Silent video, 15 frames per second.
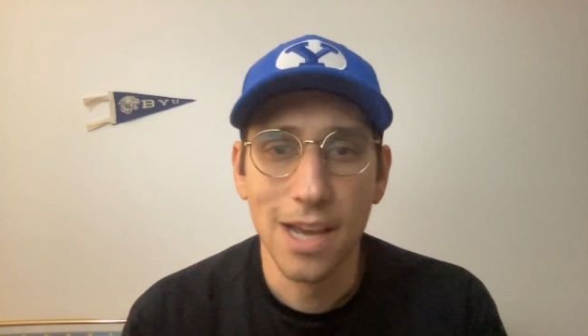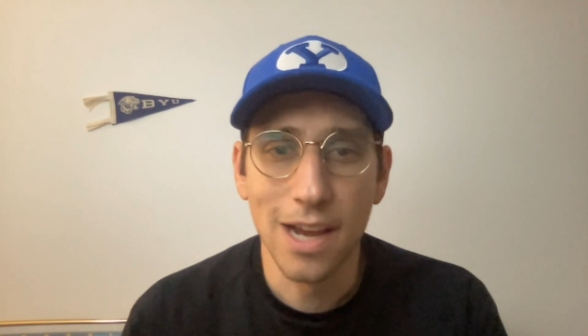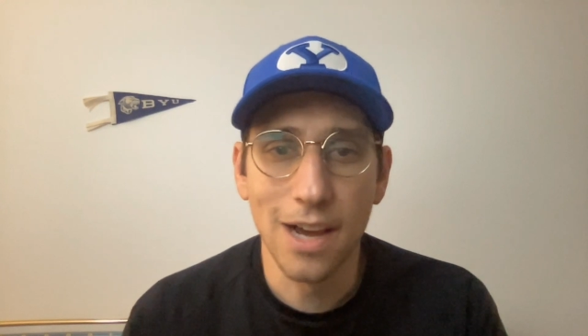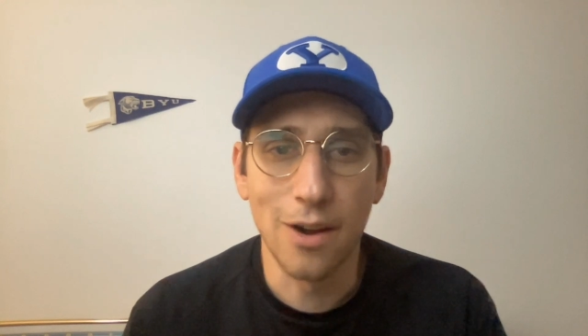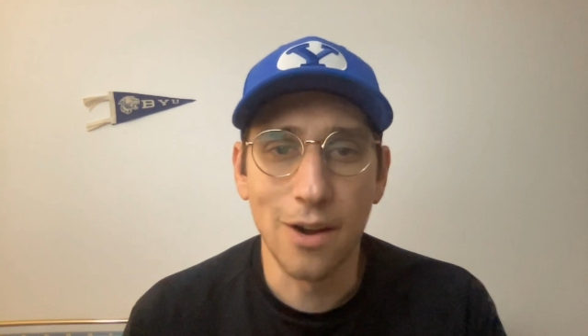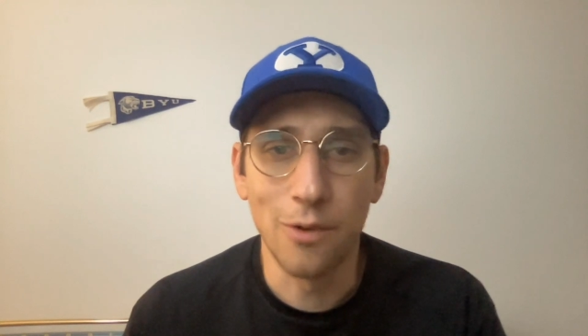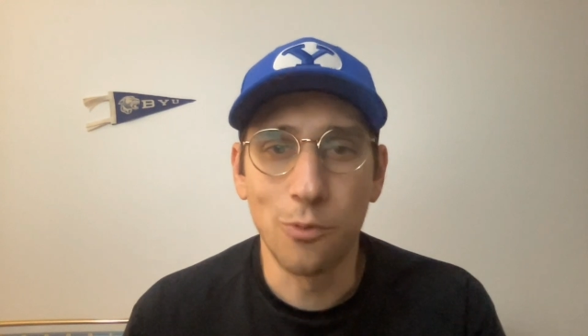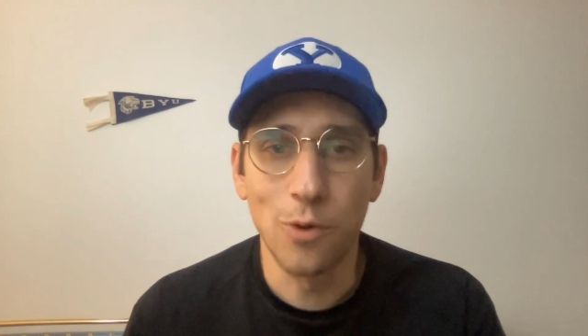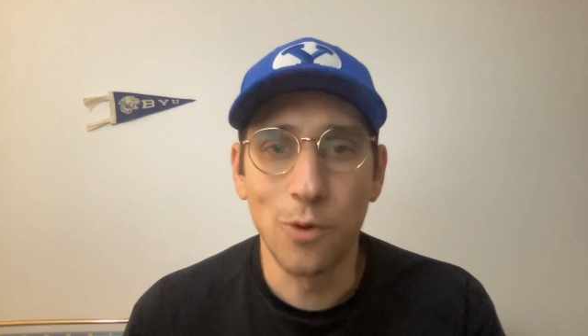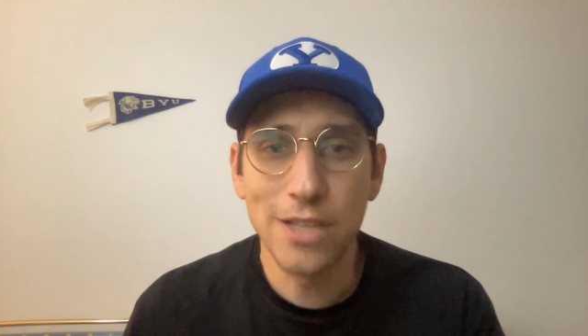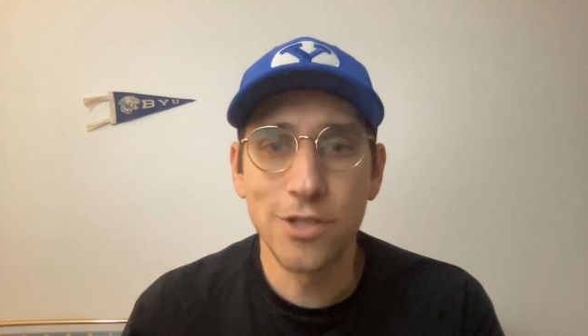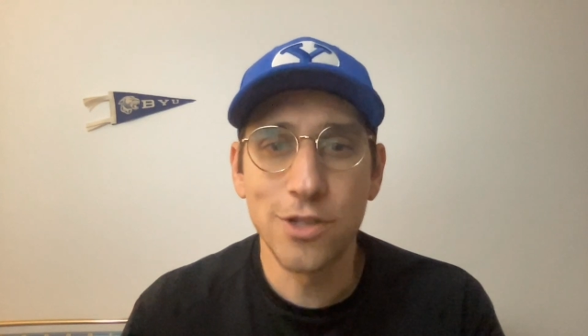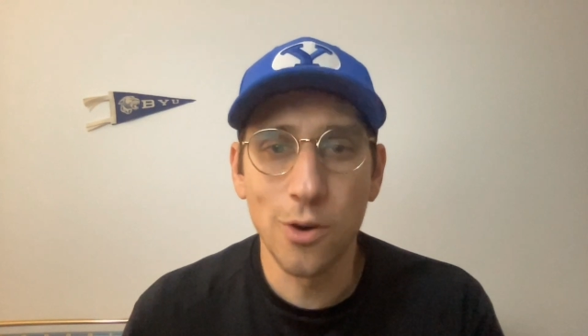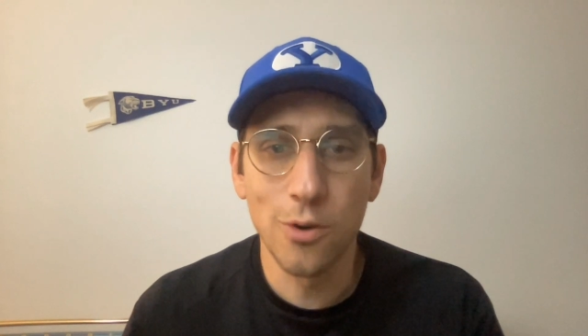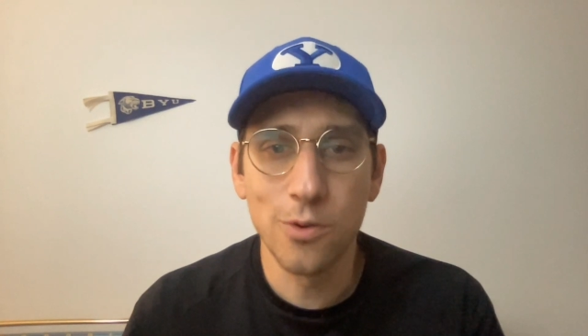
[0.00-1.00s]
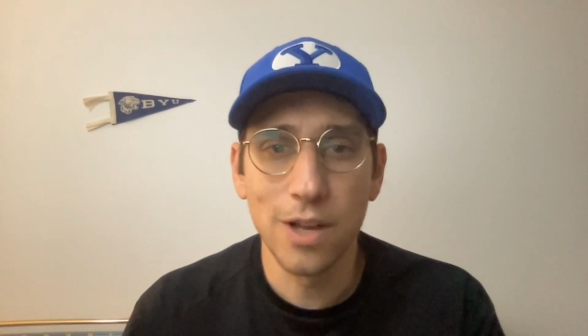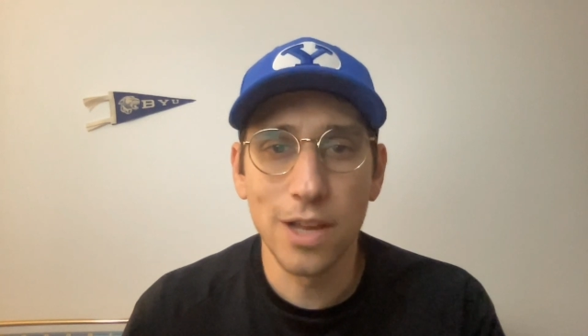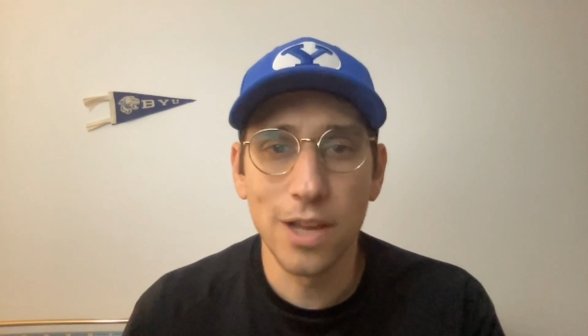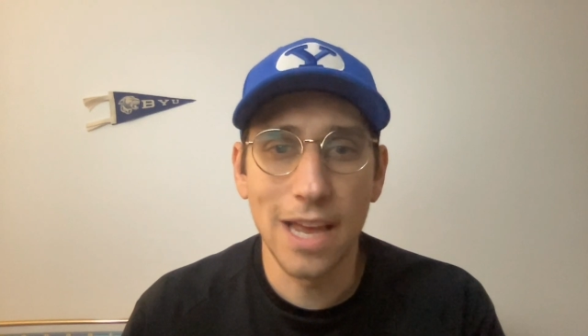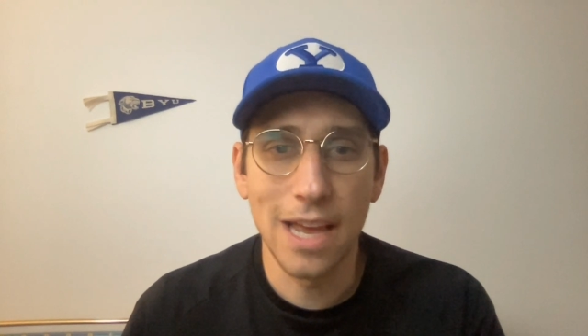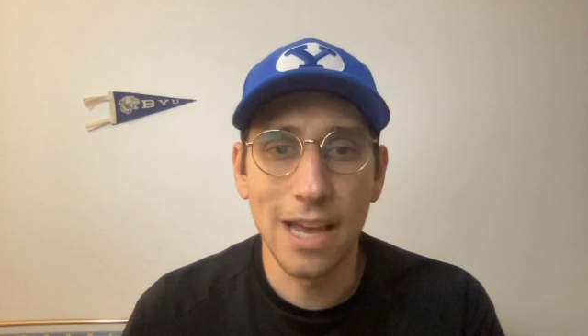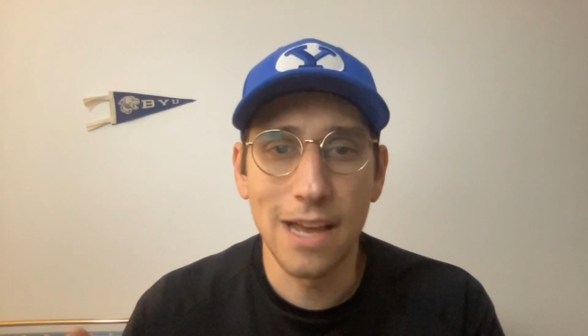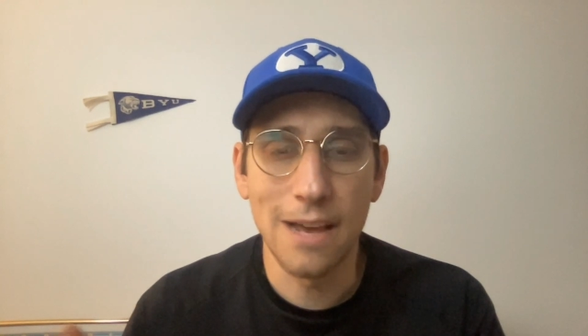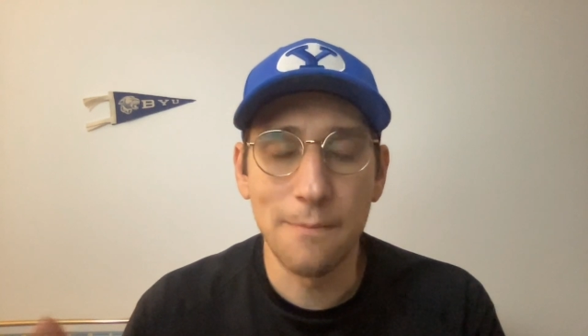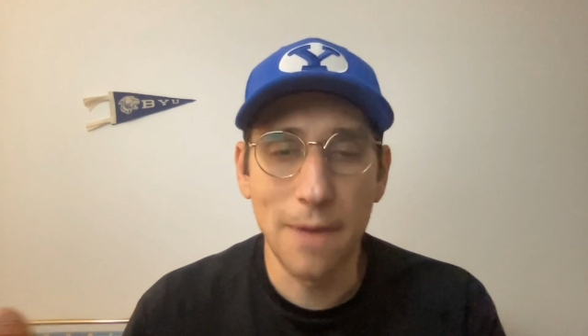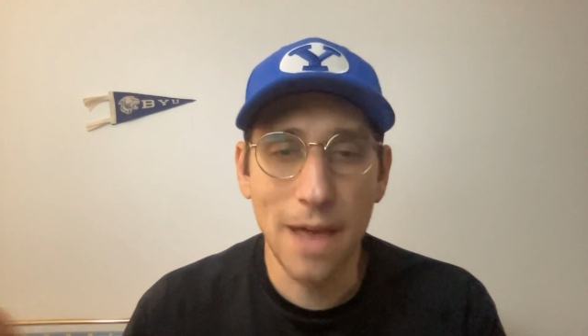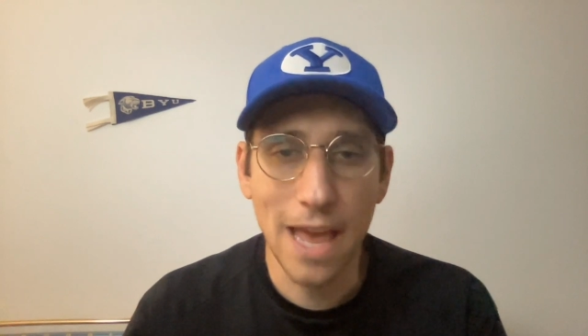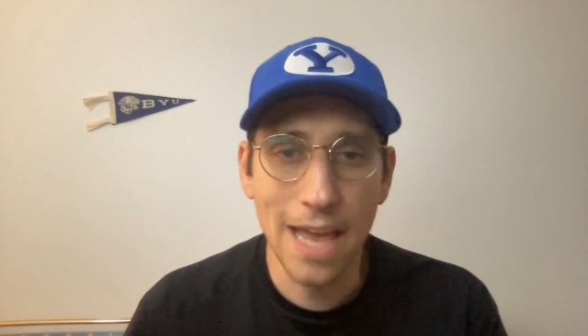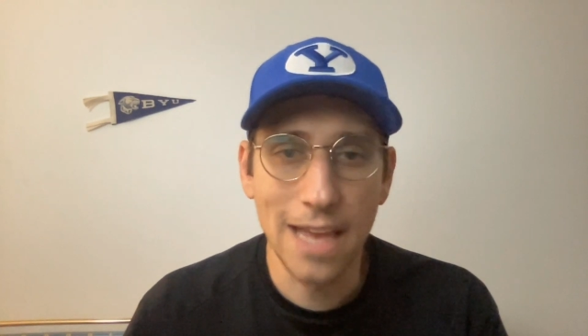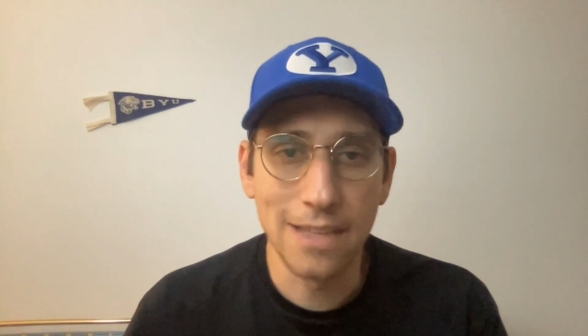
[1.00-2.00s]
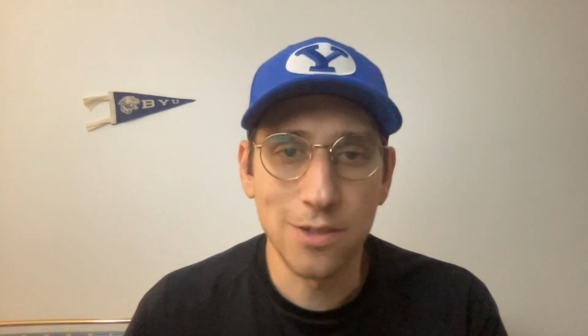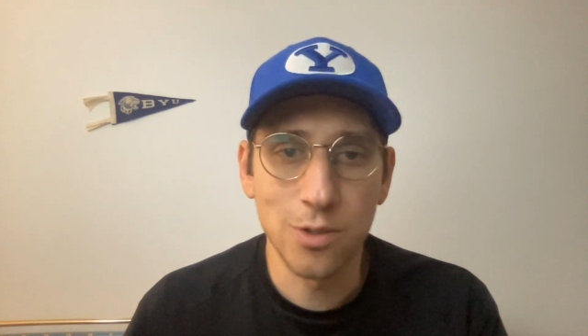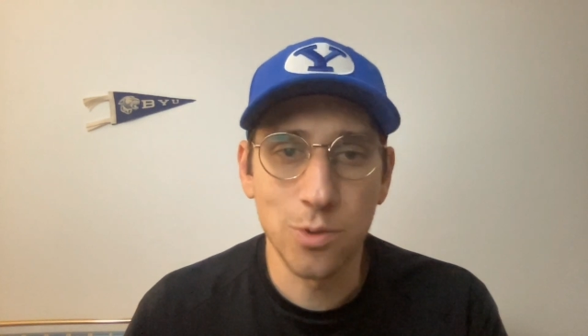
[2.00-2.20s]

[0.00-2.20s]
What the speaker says: red zone as